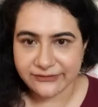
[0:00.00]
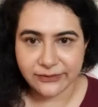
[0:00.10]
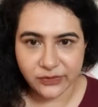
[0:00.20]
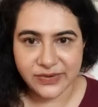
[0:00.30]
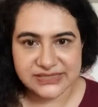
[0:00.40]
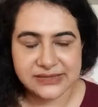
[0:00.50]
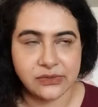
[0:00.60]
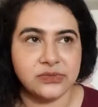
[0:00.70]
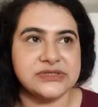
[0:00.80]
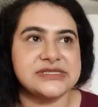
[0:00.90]
from the waist
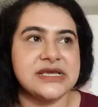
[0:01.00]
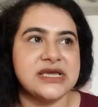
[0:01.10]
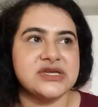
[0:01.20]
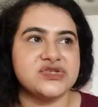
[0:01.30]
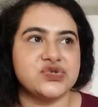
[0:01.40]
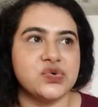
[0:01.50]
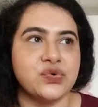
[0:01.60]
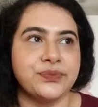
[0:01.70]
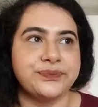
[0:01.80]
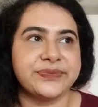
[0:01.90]
downwards.
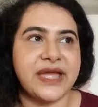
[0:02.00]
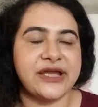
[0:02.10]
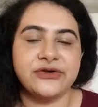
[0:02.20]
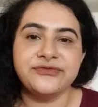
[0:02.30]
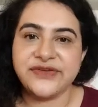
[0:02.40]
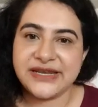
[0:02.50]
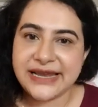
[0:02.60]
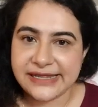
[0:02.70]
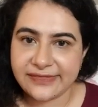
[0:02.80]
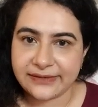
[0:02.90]
So I couldn't feel
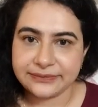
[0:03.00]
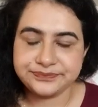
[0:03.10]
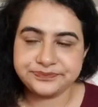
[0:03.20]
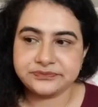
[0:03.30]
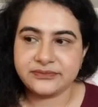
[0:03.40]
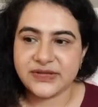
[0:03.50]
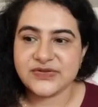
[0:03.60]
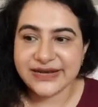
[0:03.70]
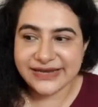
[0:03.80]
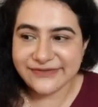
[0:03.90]
anything.
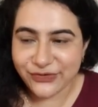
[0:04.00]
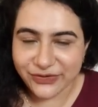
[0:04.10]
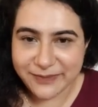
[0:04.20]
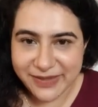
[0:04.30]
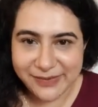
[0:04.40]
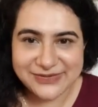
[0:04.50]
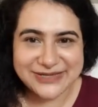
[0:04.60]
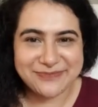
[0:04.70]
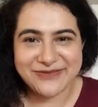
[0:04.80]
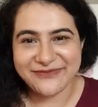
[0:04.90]
So I didn't even know the baby was
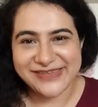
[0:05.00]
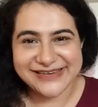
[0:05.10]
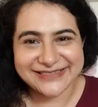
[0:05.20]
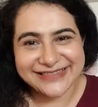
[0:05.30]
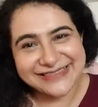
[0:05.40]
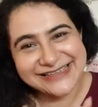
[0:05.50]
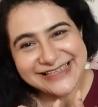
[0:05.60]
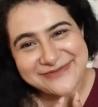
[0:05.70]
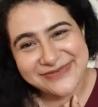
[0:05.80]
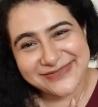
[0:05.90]
at my feet, and then
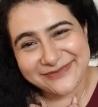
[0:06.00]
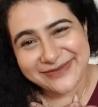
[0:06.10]
they gave me.